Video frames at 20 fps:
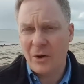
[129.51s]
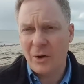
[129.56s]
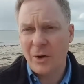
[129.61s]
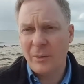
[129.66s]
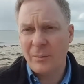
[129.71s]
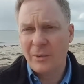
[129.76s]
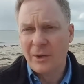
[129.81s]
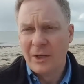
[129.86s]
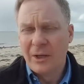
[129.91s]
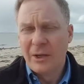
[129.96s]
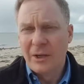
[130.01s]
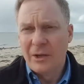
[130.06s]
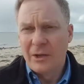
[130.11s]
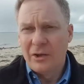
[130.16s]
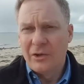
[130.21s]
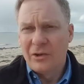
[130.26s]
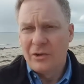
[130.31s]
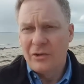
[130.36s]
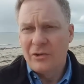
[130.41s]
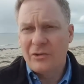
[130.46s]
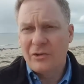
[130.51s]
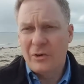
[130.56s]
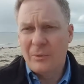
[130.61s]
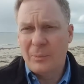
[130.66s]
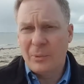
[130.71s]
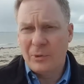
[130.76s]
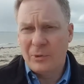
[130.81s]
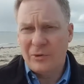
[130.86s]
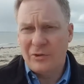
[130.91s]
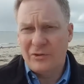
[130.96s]
home
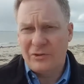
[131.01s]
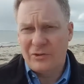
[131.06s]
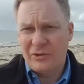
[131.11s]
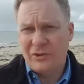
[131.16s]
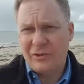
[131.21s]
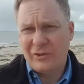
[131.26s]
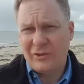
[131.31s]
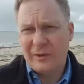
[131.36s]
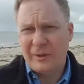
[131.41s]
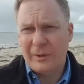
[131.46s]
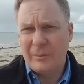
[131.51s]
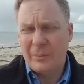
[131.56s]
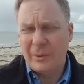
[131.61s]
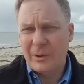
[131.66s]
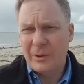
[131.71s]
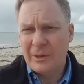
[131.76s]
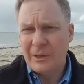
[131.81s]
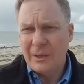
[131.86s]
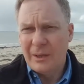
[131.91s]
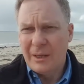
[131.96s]
to put it to sleep.